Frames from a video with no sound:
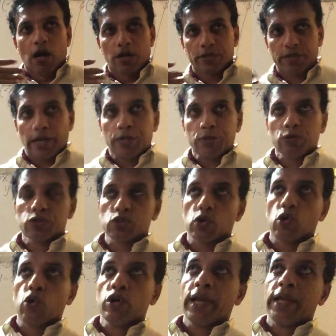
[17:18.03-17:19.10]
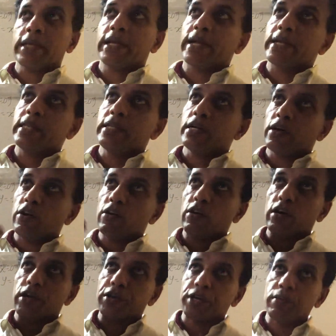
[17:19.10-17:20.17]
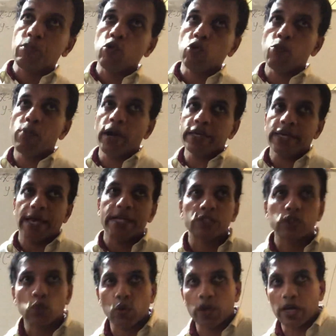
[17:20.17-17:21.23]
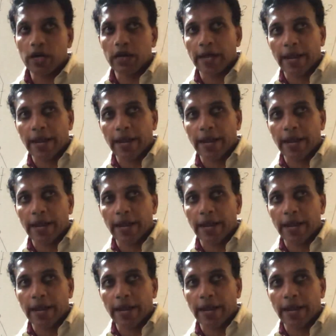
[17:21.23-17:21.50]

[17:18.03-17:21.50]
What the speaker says: Try to solve and get the remove by x square.